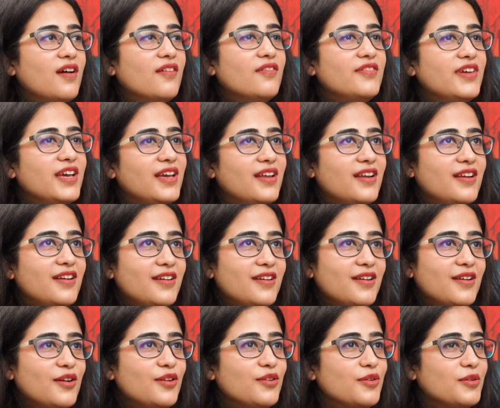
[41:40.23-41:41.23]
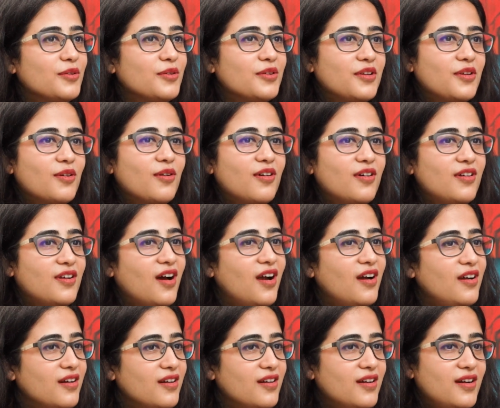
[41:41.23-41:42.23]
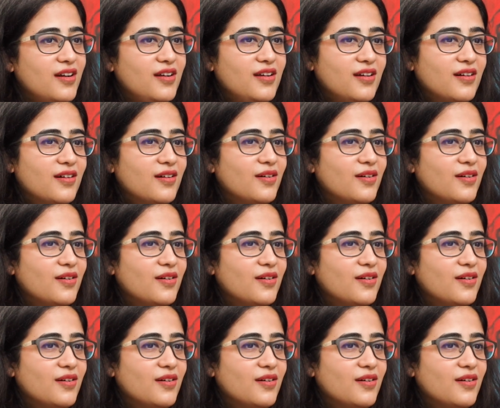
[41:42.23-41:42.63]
when your 100